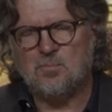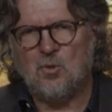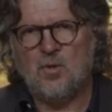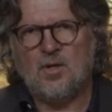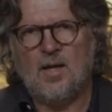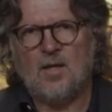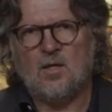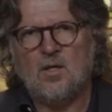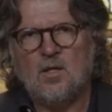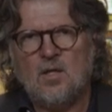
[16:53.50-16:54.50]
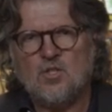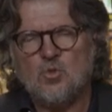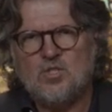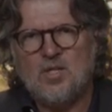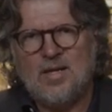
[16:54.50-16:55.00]
exploring that. And,
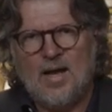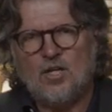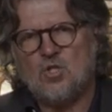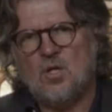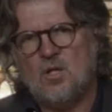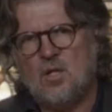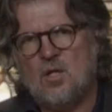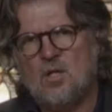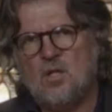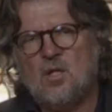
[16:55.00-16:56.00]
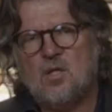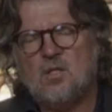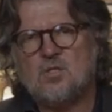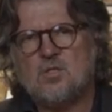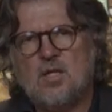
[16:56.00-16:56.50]
and so we see nationally
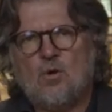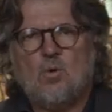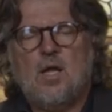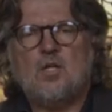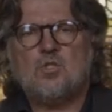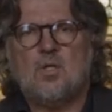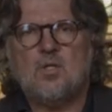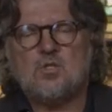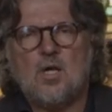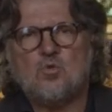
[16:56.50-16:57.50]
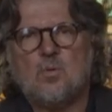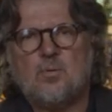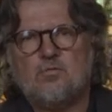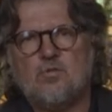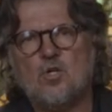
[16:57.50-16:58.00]
this degradation, this sexual
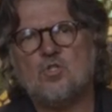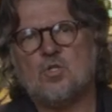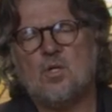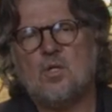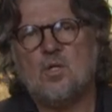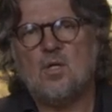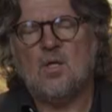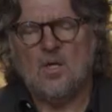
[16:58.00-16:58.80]
perversion.